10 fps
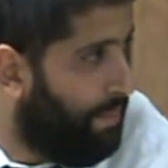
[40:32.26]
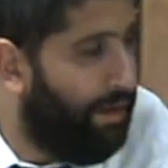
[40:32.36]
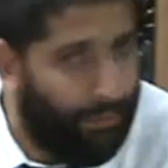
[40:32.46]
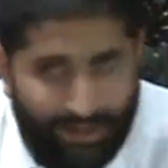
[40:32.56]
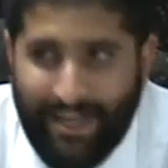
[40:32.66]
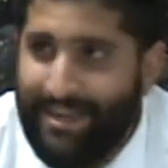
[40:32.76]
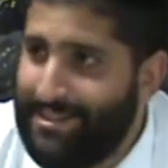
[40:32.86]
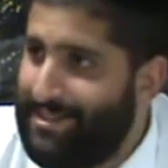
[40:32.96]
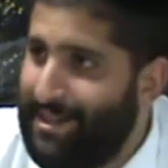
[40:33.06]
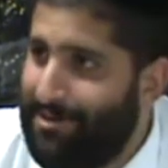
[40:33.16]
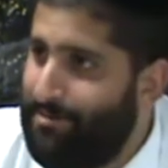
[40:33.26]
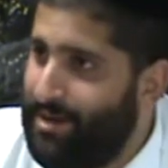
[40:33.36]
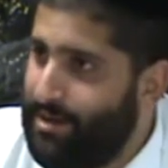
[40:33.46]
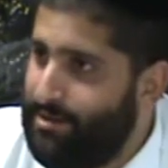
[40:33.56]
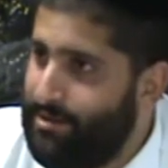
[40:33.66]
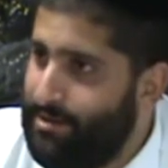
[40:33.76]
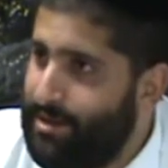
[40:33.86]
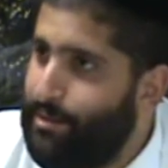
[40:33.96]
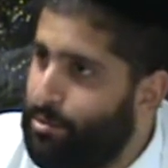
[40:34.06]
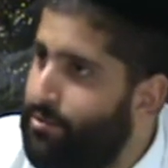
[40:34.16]
I once asked his Hatoah Peretz.
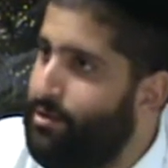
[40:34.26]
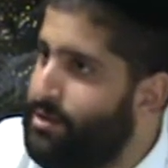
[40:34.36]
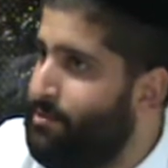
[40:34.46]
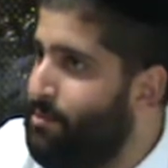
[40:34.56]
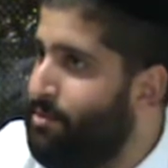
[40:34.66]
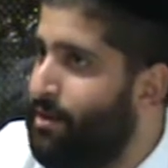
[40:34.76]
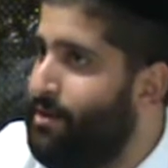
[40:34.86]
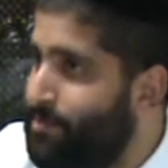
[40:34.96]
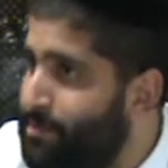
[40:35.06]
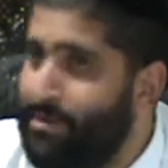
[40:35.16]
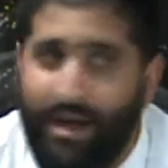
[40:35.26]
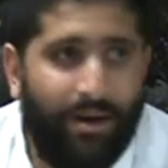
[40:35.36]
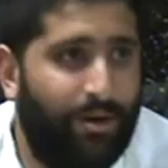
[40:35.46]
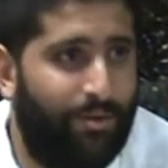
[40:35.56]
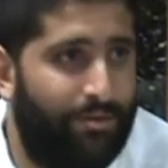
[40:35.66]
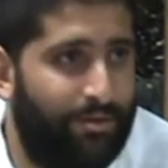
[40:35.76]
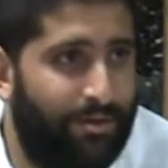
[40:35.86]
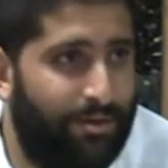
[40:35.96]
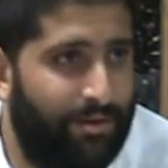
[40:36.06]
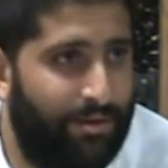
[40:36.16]
He prefers that people call him Rabbi Yaakov.
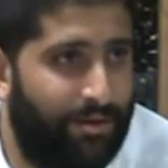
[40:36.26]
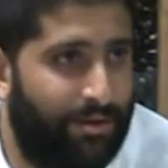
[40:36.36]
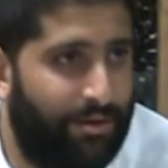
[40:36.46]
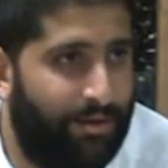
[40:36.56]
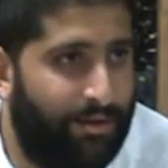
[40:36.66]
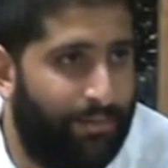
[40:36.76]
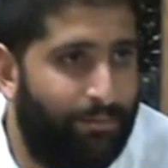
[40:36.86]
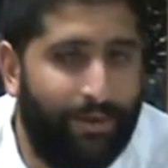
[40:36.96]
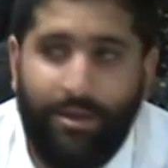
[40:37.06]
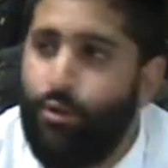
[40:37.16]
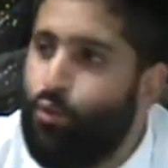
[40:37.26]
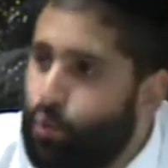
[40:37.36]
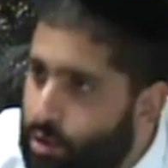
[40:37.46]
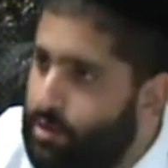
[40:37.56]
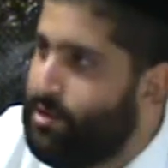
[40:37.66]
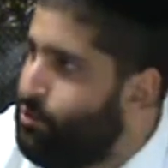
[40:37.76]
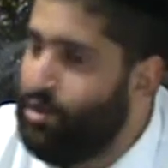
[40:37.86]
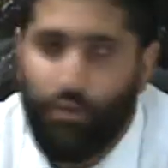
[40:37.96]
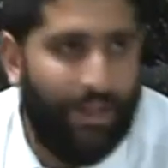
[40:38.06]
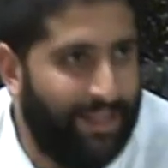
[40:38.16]
Really? But in the world in
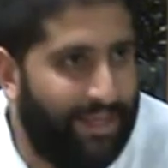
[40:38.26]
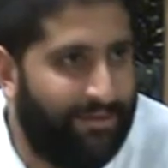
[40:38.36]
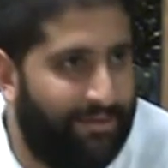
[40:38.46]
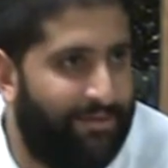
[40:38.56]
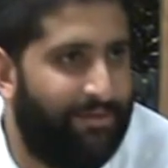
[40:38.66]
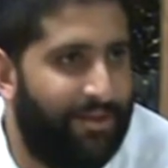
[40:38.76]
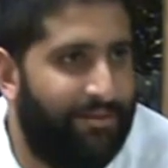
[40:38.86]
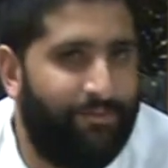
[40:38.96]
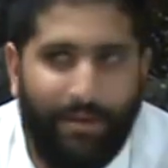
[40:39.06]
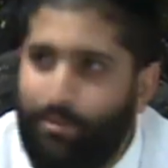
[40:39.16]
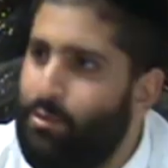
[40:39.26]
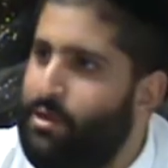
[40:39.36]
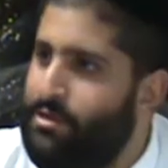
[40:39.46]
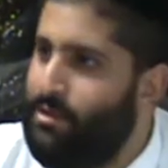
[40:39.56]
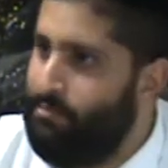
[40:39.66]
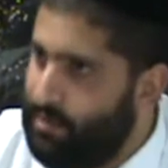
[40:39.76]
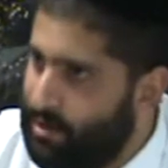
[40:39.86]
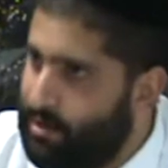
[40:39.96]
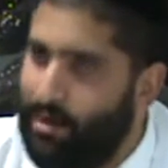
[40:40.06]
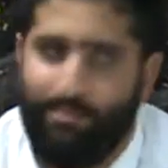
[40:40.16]
which we live, if people were to see
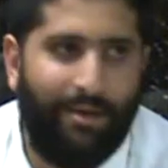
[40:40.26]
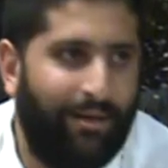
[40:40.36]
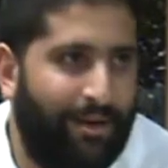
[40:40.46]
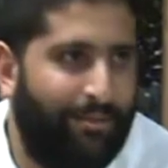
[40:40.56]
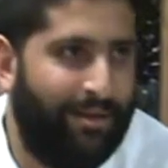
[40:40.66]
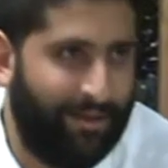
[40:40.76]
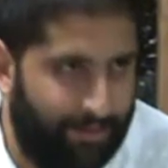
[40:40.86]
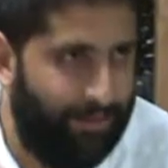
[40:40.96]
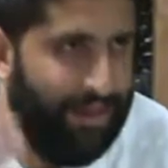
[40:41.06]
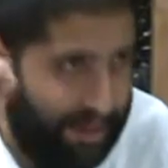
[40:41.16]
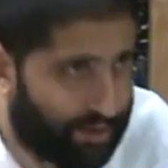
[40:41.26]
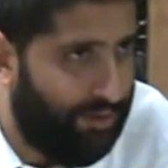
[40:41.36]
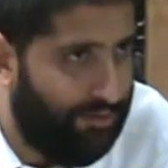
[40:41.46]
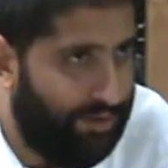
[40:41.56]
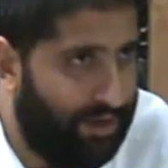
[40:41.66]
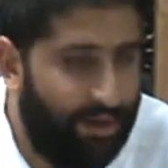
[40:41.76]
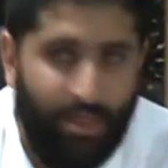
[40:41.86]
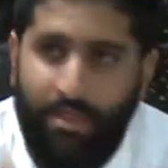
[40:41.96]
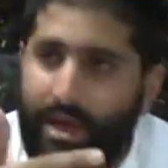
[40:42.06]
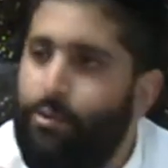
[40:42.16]
me call my rabbi Rabbi Yaakov,
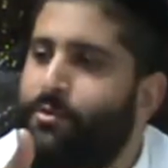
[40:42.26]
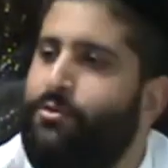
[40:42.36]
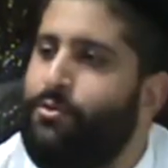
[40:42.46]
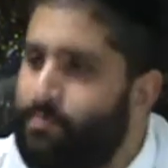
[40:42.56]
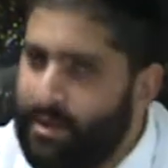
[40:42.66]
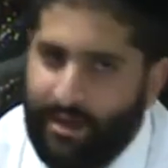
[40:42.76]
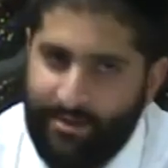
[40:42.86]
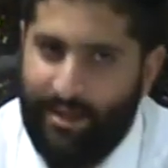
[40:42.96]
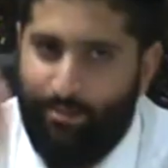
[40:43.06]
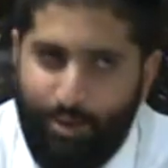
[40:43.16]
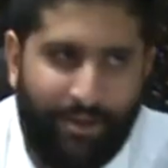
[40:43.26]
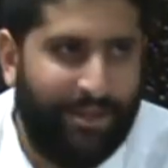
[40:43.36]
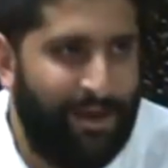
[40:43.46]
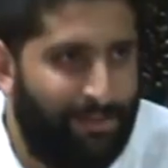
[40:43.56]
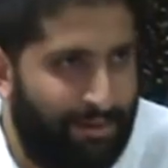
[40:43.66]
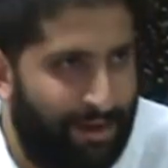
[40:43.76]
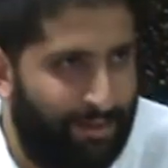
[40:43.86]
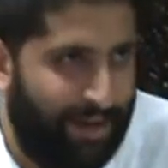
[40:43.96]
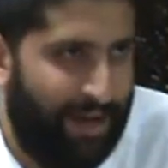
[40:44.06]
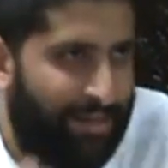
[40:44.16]
they would view me as like putting down my
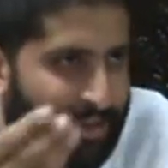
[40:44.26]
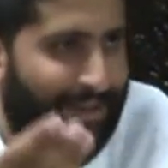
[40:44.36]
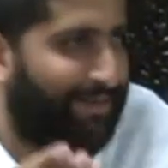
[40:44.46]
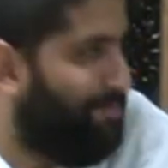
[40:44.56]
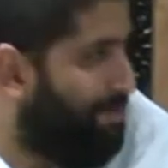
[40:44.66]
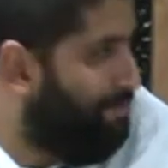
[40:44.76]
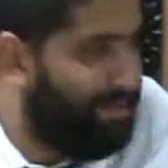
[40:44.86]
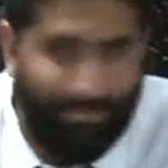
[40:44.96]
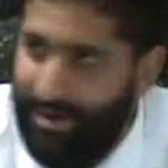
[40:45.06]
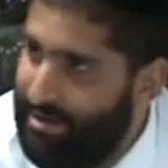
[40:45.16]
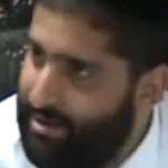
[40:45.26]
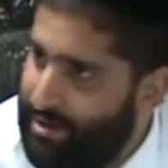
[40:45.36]
rabbi. Like, I think he's my best bud.